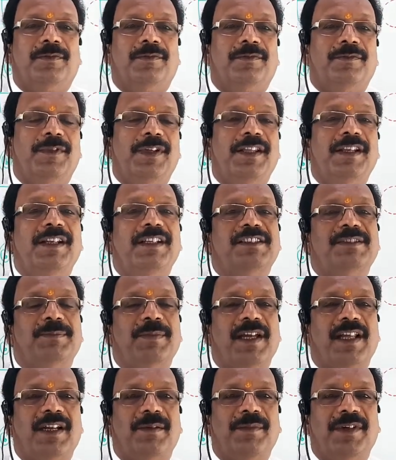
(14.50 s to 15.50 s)
various
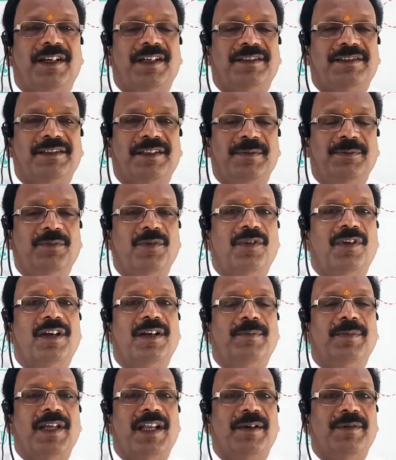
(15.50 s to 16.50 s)
parameters, important
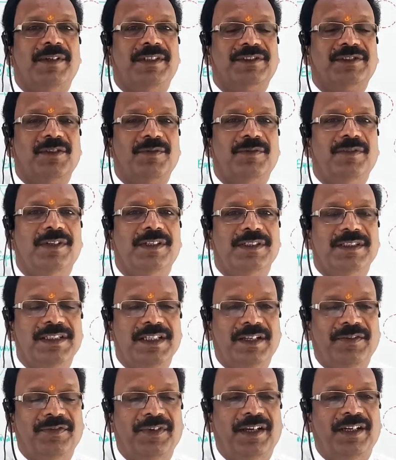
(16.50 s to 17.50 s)
parameters of
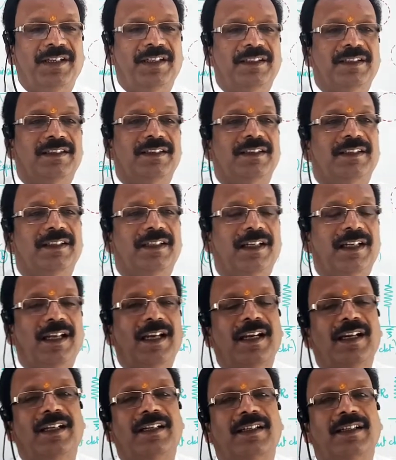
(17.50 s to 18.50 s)
JFET,
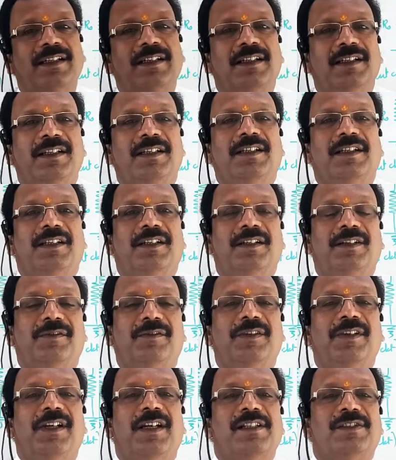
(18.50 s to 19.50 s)
and
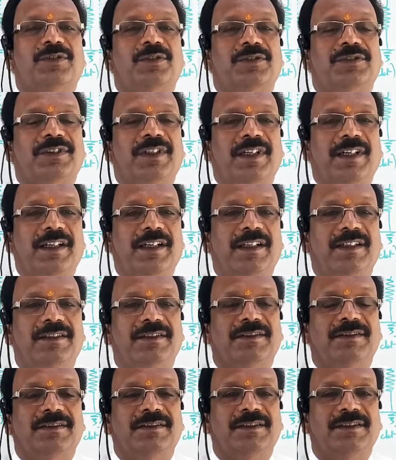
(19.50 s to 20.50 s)
we also studied
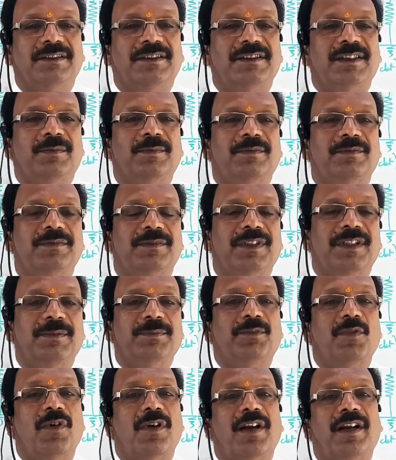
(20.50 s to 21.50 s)
some
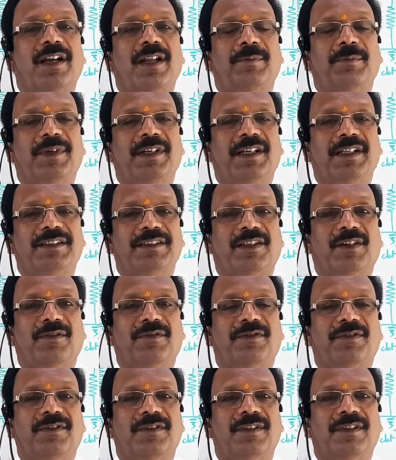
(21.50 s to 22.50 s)
important application
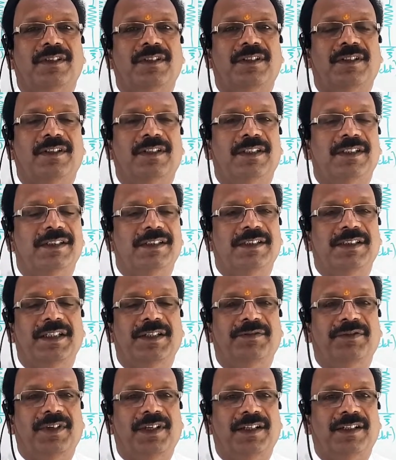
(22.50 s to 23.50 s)
of
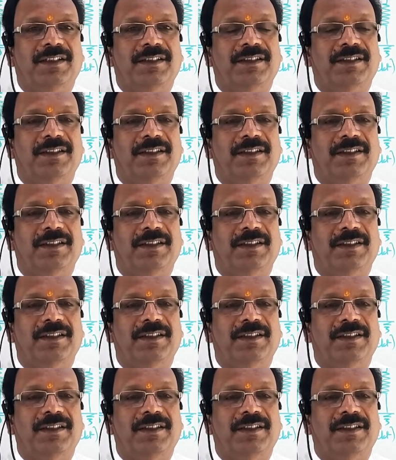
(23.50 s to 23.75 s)
JFET,